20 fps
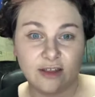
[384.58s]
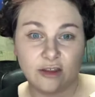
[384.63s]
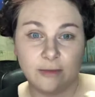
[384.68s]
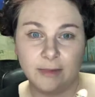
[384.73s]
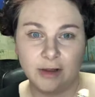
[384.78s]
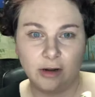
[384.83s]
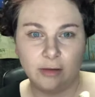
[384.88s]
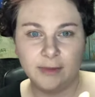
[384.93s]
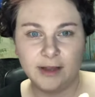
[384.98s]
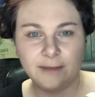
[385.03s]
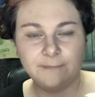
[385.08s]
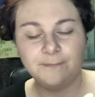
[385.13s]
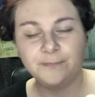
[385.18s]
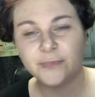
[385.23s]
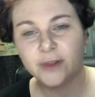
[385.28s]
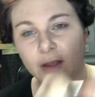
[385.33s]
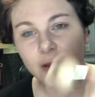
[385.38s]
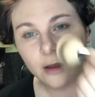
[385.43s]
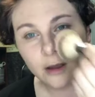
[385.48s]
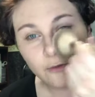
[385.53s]
out the middlemen.
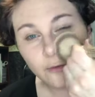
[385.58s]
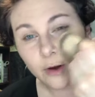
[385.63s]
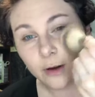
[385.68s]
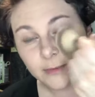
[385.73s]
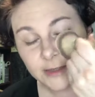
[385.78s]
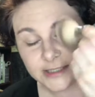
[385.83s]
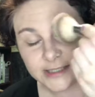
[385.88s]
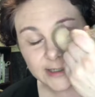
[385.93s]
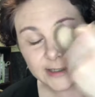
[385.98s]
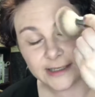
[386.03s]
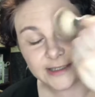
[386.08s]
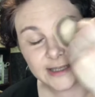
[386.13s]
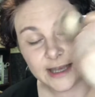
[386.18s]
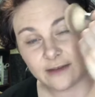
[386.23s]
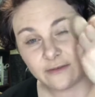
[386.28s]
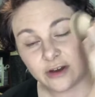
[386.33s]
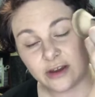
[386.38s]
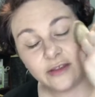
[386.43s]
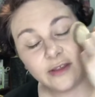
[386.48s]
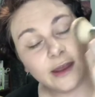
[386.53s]
Farmasi does
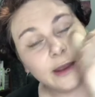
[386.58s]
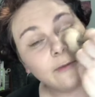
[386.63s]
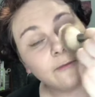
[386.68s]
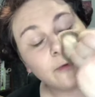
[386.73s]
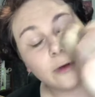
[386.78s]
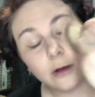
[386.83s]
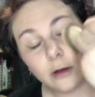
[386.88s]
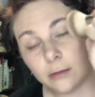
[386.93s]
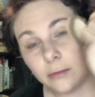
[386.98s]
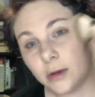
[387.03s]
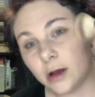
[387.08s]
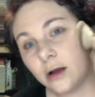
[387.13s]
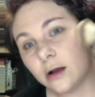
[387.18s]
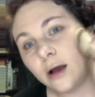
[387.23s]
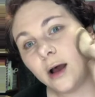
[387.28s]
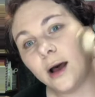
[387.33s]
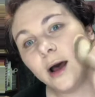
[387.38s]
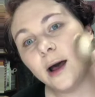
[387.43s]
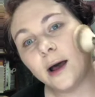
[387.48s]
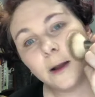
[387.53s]
everything from
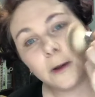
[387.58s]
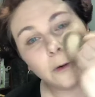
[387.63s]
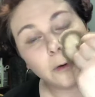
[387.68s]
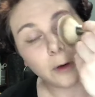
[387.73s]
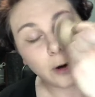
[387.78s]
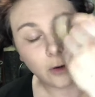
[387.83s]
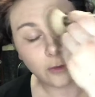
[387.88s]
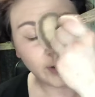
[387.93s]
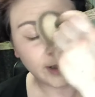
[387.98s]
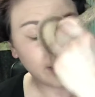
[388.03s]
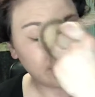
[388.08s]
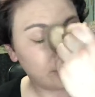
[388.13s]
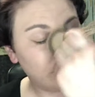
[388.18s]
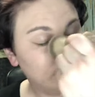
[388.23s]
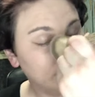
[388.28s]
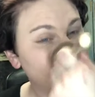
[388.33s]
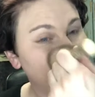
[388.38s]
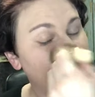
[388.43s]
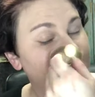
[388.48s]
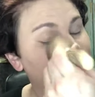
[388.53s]
uh, growing,
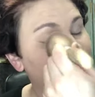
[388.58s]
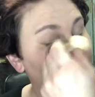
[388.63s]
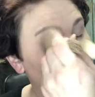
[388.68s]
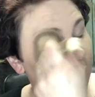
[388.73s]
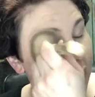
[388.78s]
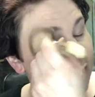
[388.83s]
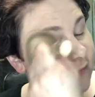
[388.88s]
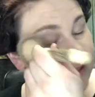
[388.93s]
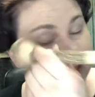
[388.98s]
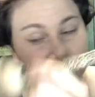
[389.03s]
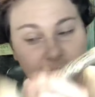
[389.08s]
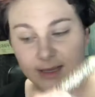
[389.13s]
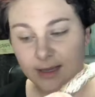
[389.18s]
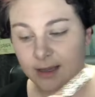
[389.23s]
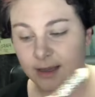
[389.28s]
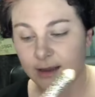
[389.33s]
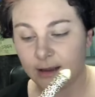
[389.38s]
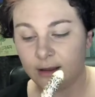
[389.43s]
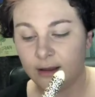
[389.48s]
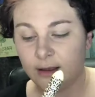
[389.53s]
cultivating,
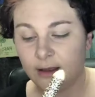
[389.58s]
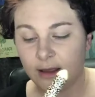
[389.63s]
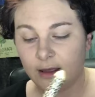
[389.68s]
harvesting